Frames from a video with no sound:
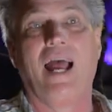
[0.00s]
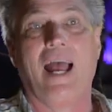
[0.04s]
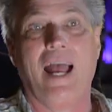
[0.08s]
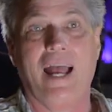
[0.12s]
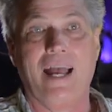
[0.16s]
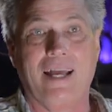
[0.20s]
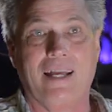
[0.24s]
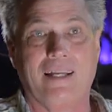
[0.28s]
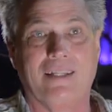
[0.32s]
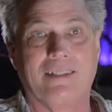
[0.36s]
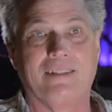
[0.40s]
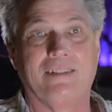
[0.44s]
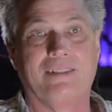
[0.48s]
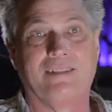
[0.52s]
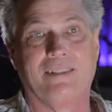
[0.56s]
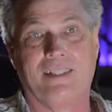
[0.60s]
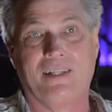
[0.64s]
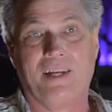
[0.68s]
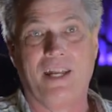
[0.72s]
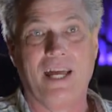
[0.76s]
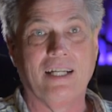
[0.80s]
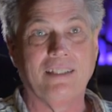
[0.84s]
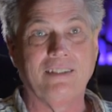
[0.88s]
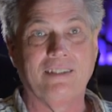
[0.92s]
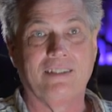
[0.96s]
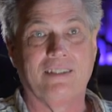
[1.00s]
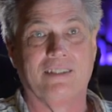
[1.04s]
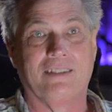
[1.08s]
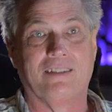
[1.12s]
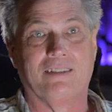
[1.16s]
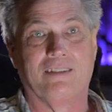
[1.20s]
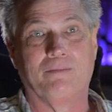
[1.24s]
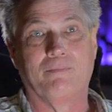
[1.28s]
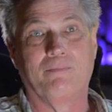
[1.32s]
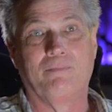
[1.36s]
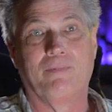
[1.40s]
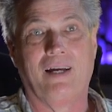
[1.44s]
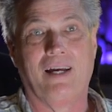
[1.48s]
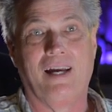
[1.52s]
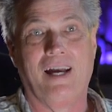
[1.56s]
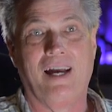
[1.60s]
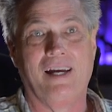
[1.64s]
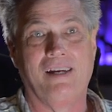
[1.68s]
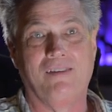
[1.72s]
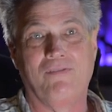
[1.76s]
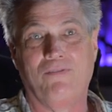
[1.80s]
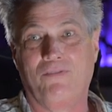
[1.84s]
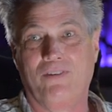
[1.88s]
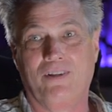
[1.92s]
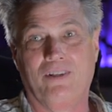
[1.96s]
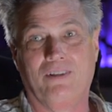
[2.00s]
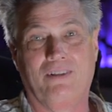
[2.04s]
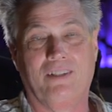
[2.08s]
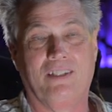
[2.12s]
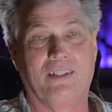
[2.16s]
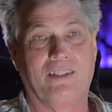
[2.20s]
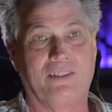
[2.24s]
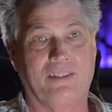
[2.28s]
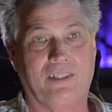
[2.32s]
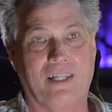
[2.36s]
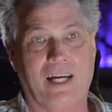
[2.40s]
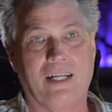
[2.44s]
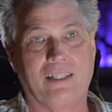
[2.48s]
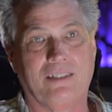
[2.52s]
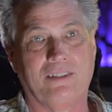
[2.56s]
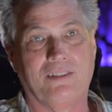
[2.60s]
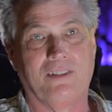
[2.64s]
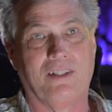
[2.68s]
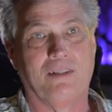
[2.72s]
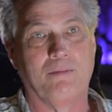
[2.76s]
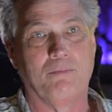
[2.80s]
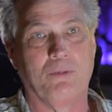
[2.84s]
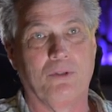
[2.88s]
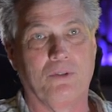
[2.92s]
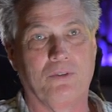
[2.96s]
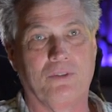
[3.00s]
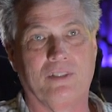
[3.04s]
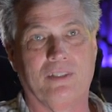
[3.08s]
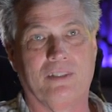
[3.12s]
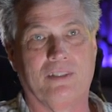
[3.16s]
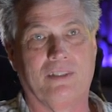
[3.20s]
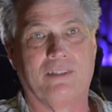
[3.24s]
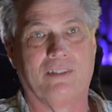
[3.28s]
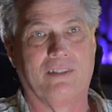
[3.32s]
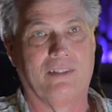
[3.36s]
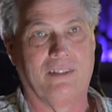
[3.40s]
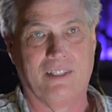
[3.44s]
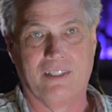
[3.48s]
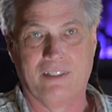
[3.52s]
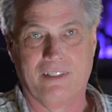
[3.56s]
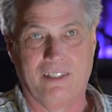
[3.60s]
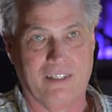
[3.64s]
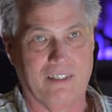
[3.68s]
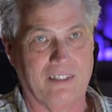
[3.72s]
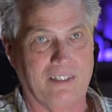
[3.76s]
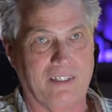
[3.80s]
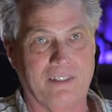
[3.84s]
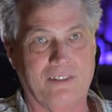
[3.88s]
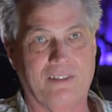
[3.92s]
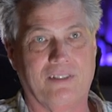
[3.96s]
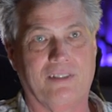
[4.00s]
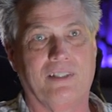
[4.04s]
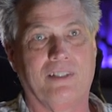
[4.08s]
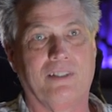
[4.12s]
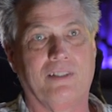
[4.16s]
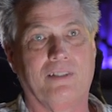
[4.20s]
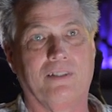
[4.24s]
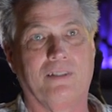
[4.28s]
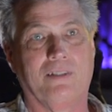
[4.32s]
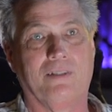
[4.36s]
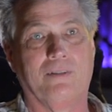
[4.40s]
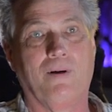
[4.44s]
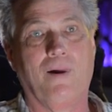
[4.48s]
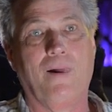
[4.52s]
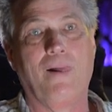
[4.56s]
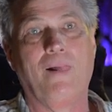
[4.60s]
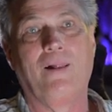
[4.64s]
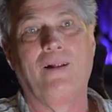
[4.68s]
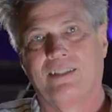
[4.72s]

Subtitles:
and sit next to them and feel the exact same music that they're listening to.